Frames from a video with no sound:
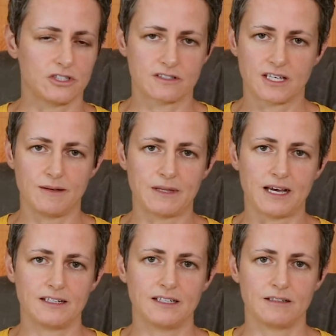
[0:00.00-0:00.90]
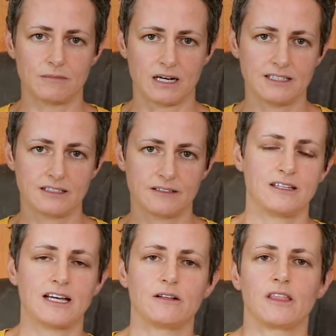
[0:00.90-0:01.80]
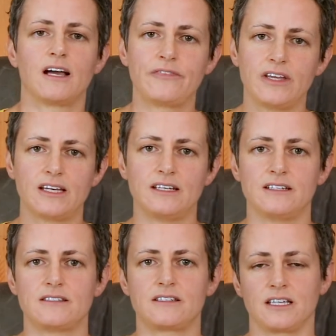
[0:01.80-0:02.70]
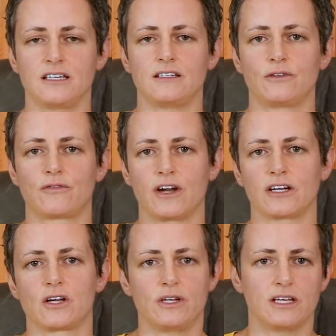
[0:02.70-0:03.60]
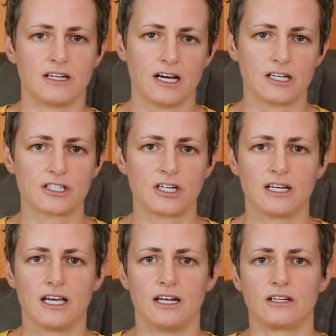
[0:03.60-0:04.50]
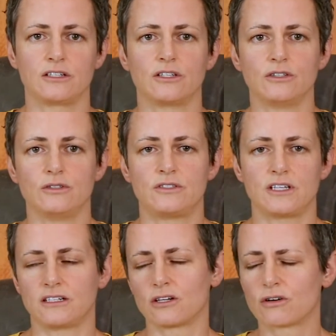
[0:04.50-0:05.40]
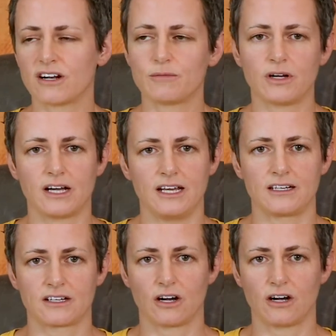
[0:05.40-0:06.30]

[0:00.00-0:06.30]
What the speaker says: just keep that in mind. Now, Lafayette is in Franconia Notch and includes an incredible hike